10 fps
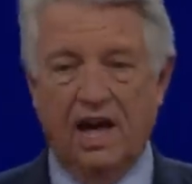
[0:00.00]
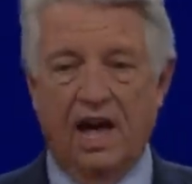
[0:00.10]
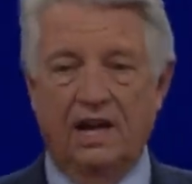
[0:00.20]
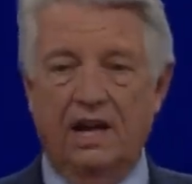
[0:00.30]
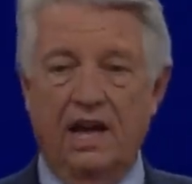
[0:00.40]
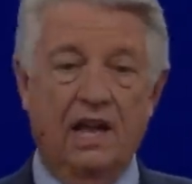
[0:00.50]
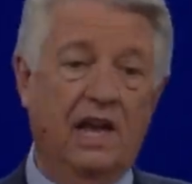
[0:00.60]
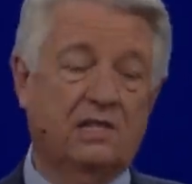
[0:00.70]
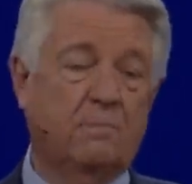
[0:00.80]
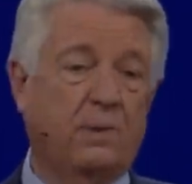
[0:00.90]
Uh, it,
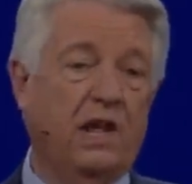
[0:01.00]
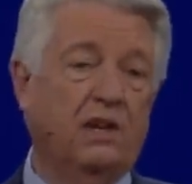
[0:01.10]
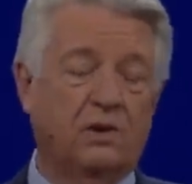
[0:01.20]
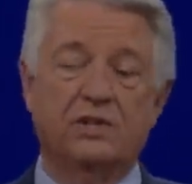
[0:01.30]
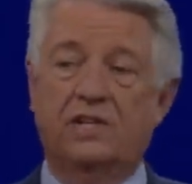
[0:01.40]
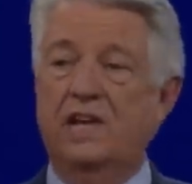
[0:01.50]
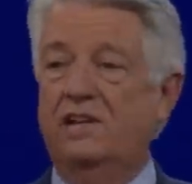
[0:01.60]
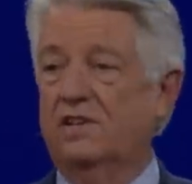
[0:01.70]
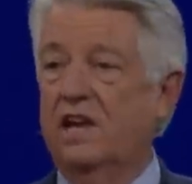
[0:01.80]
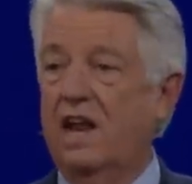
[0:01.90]
it's a political
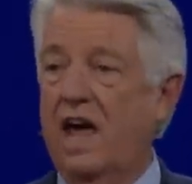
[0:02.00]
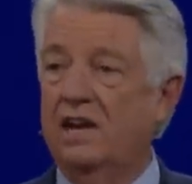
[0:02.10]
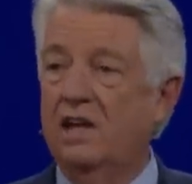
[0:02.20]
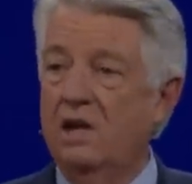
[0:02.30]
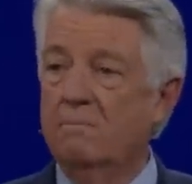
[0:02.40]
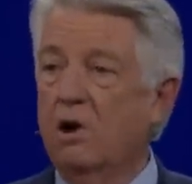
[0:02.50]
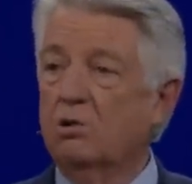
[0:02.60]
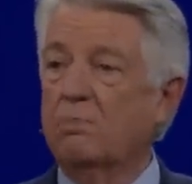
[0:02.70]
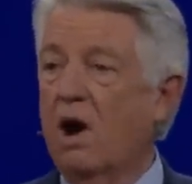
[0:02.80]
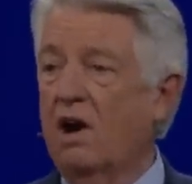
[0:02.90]
season, and
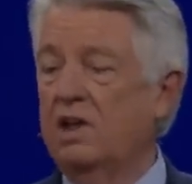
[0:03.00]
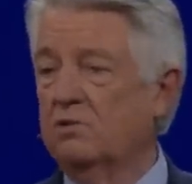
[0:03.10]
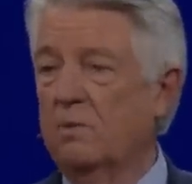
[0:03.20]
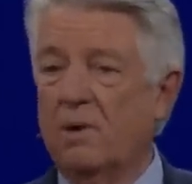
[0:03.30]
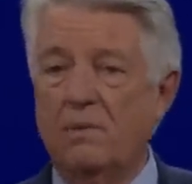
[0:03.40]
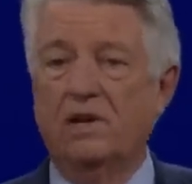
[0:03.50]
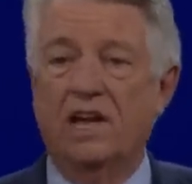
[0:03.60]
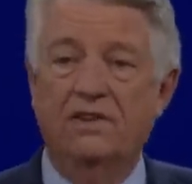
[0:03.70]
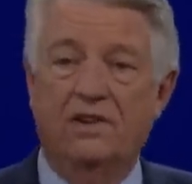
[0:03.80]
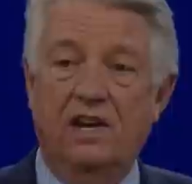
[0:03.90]
both parties,
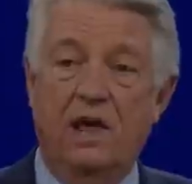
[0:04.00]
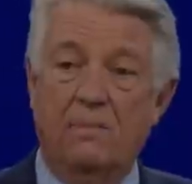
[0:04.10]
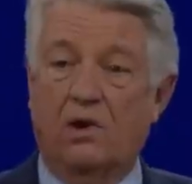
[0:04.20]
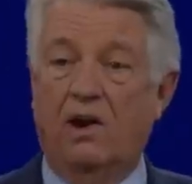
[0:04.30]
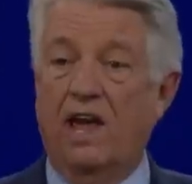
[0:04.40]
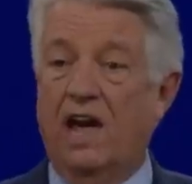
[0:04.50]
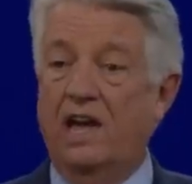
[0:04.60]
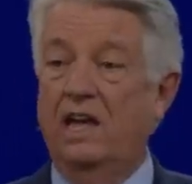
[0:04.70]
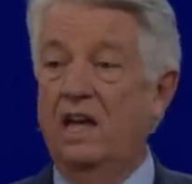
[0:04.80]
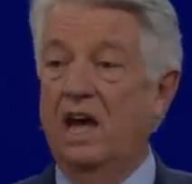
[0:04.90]
Republicans and Democrat,
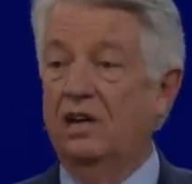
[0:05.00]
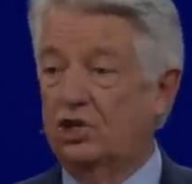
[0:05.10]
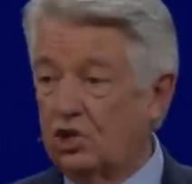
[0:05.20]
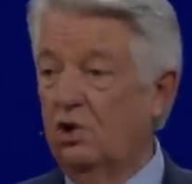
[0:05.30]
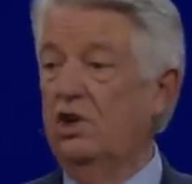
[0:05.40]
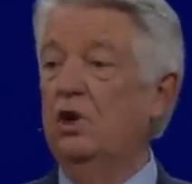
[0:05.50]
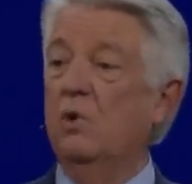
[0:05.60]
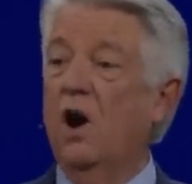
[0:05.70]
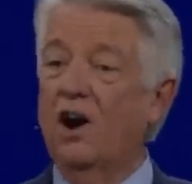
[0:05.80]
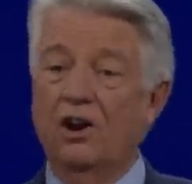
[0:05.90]
I assure
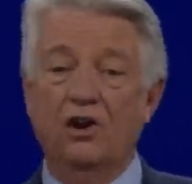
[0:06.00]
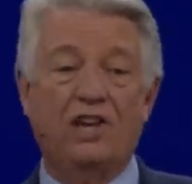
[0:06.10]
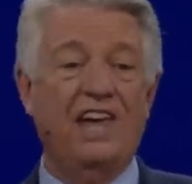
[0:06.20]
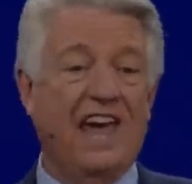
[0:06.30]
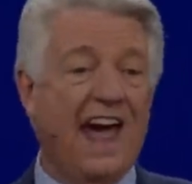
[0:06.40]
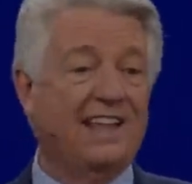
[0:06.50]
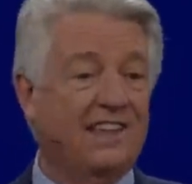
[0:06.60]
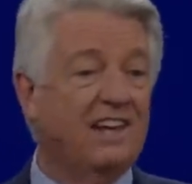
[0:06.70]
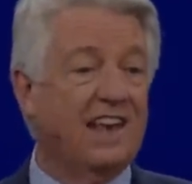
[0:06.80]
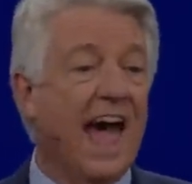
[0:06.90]
you, are looking at
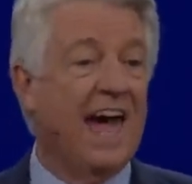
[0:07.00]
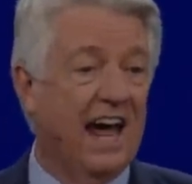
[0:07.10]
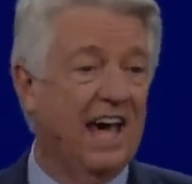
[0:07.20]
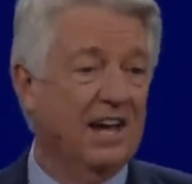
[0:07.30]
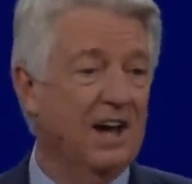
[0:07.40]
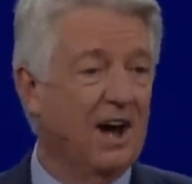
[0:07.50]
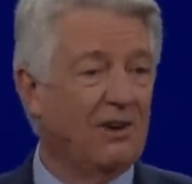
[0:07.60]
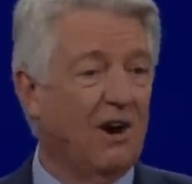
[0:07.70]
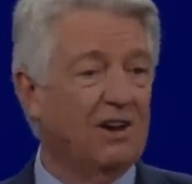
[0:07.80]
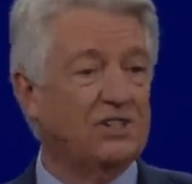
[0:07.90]
the data
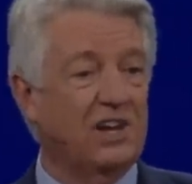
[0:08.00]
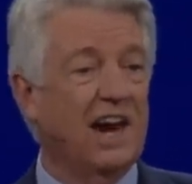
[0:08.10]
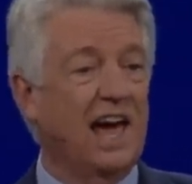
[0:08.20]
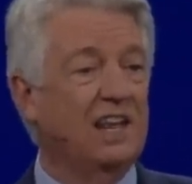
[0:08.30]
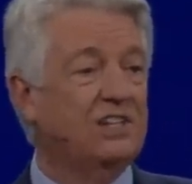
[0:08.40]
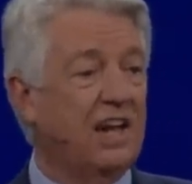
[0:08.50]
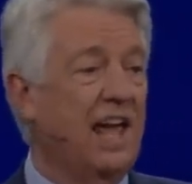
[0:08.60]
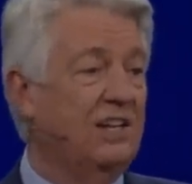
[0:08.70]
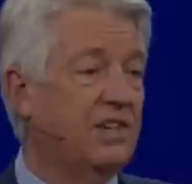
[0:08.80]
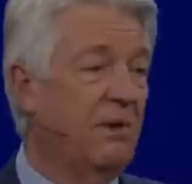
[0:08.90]
across the United
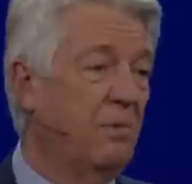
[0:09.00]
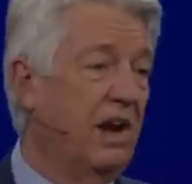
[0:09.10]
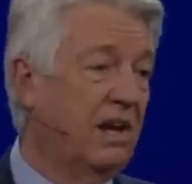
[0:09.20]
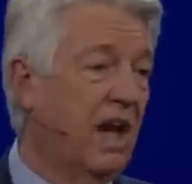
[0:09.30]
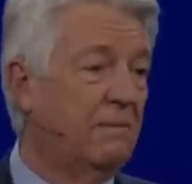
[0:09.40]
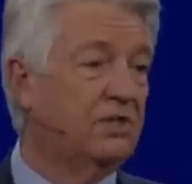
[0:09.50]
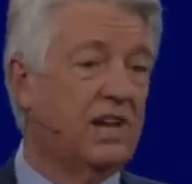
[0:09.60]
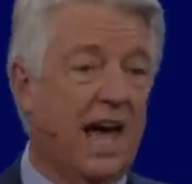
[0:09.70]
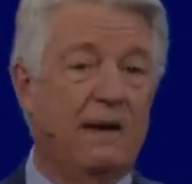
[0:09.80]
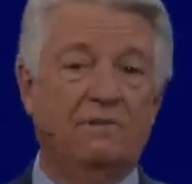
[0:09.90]
States. And when it comes
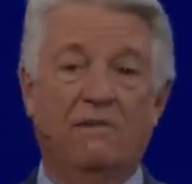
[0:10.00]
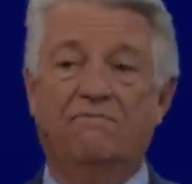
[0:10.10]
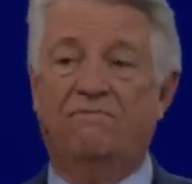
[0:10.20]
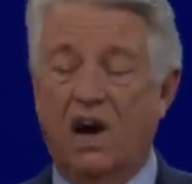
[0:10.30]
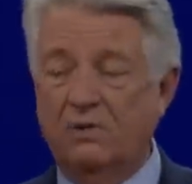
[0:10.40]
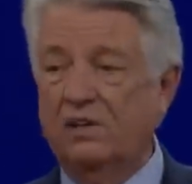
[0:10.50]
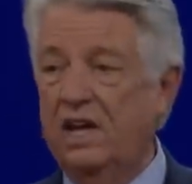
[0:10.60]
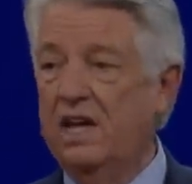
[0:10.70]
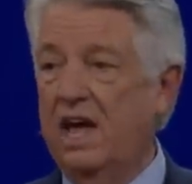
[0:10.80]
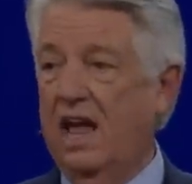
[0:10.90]
time to vote,
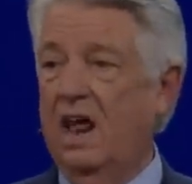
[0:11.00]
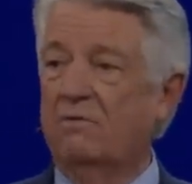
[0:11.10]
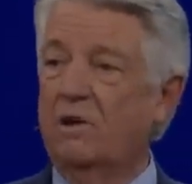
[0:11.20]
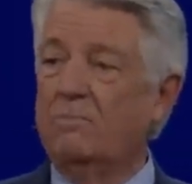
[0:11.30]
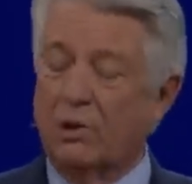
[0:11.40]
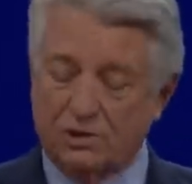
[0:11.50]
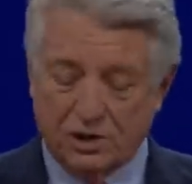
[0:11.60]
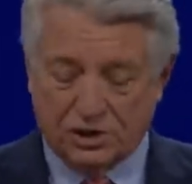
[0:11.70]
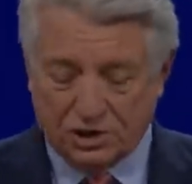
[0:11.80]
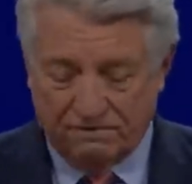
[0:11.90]
and every
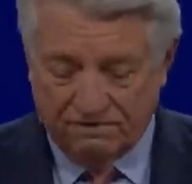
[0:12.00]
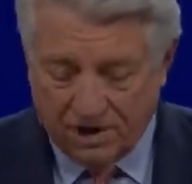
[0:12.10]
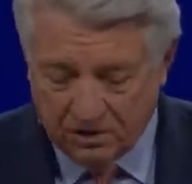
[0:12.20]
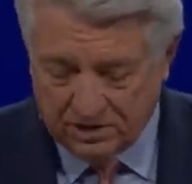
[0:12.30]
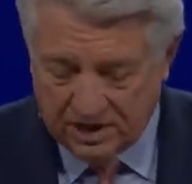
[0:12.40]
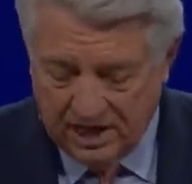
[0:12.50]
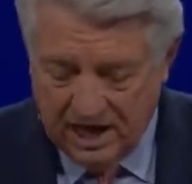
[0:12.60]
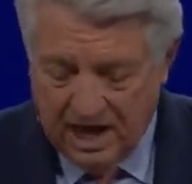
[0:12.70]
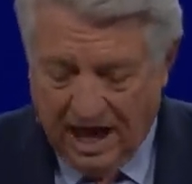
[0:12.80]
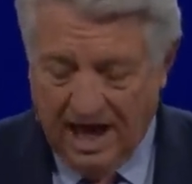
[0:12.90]
person should vote,
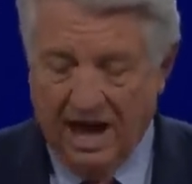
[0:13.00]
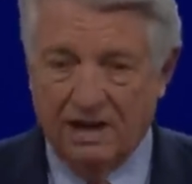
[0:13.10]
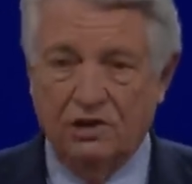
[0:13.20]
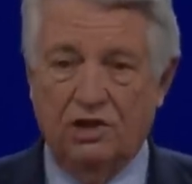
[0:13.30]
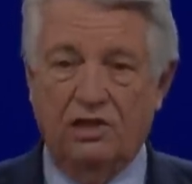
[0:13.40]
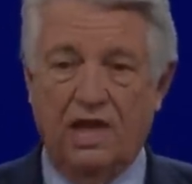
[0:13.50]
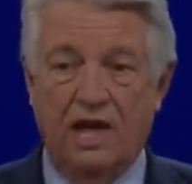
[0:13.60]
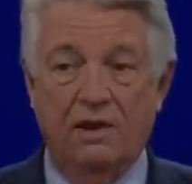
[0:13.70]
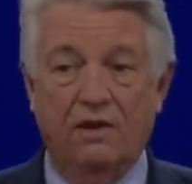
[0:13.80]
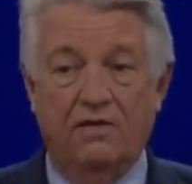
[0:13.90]
uh,
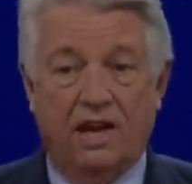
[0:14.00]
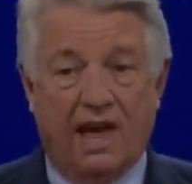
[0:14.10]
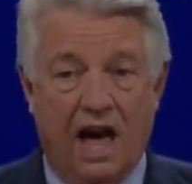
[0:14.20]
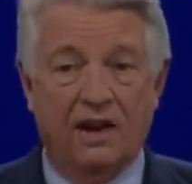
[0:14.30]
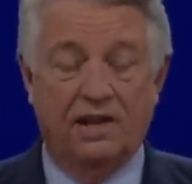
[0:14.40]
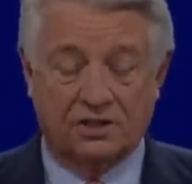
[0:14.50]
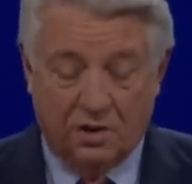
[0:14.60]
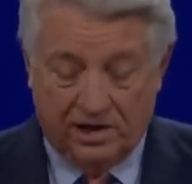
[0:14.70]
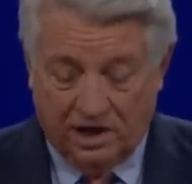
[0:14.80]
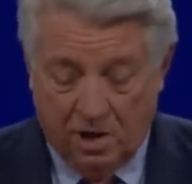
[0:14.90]
then the count is
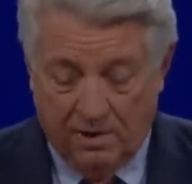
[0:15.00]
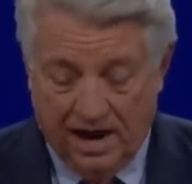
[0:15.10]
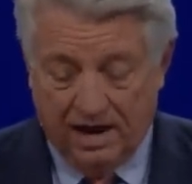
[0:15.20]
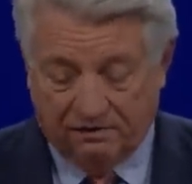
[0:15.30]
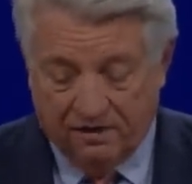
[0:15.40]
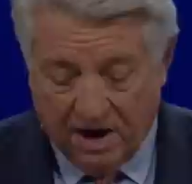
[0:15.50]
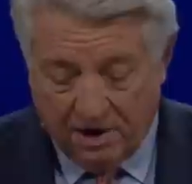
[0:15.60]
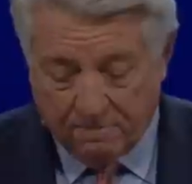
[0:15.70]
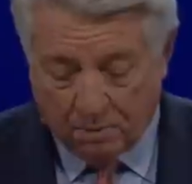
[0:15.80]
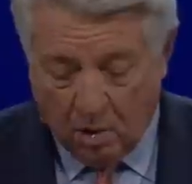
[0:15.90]
going to go in. It's
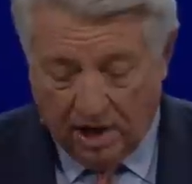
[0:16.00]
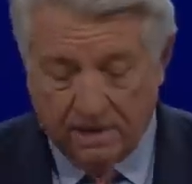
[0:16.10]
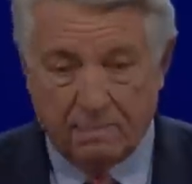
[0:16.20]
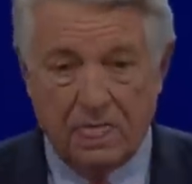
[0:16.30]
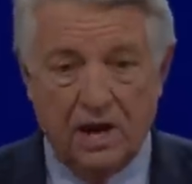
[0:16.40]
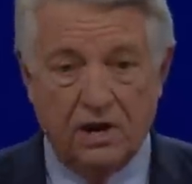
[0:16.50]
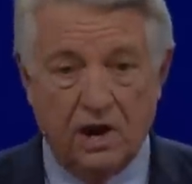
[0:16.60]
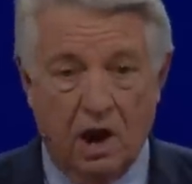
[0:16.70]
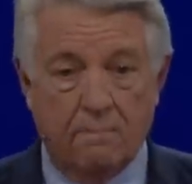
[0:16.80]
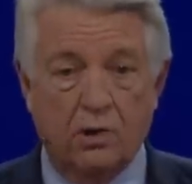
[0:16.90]
very important.
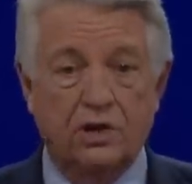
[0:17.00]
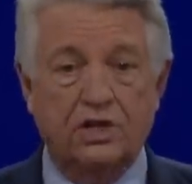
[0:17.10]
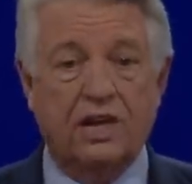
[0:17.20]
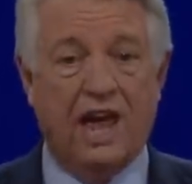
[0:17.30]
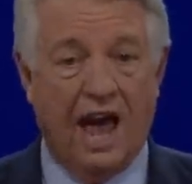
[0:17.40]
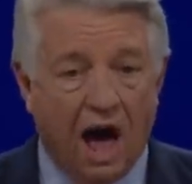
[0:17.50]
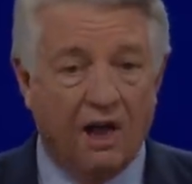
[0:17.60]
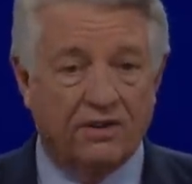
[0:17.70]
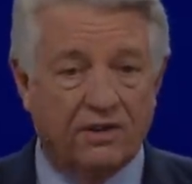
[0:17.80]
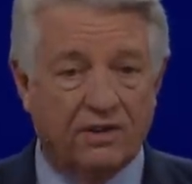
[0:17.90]
Numbers
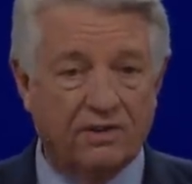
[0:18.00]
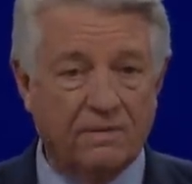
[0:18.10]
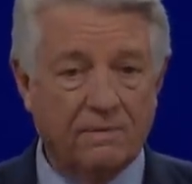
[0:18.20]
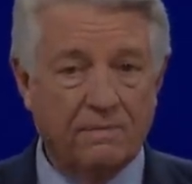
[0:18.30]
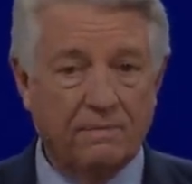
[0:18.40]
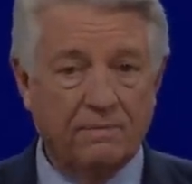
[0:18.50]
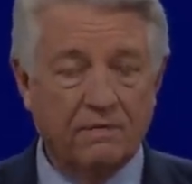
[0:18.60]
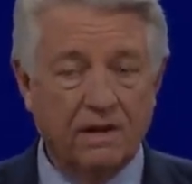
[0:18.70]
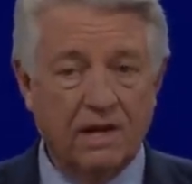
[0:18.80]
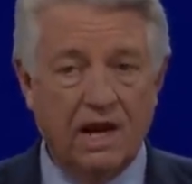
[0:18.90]
count.
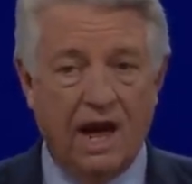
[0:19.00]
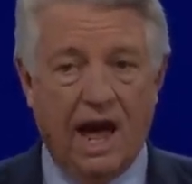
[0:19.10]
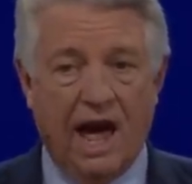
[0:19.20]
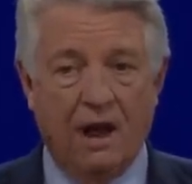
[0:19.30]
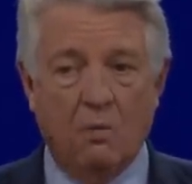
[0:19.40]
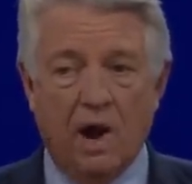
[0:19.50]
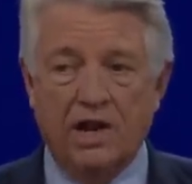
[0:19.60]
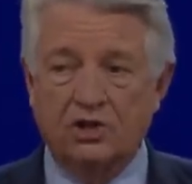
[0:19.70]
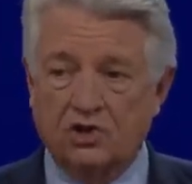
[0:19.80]
And what is